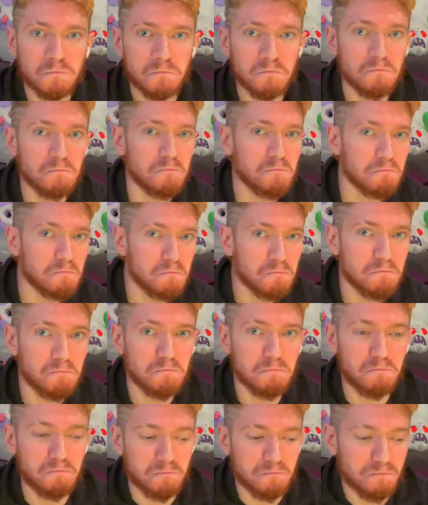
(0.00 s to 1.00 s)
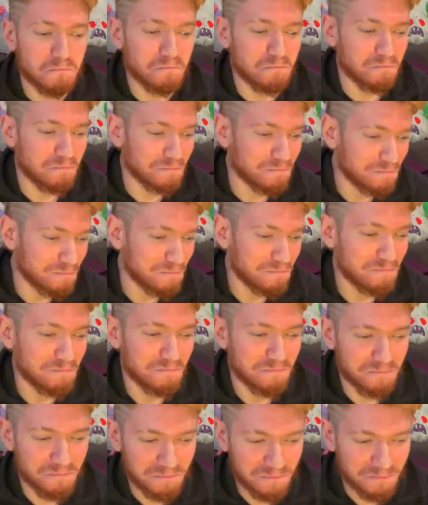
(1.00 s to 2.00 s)

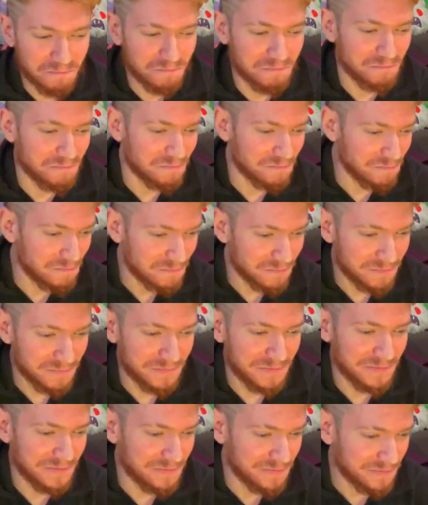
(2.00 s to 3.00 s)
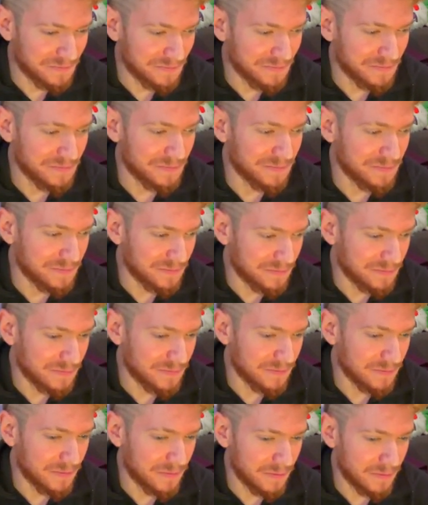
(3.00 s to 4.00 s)

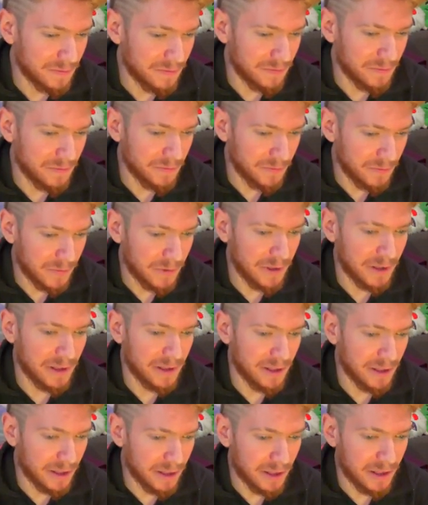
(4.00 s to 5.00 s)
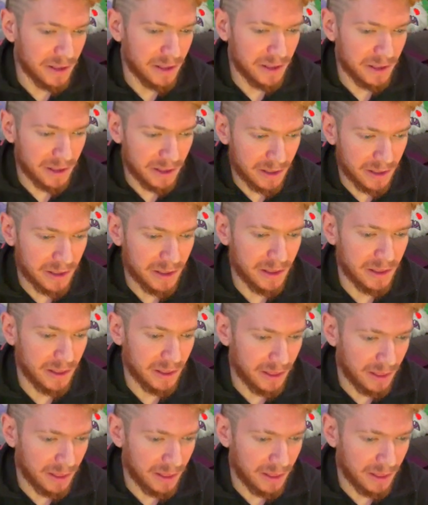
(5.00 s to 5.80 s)
(silence)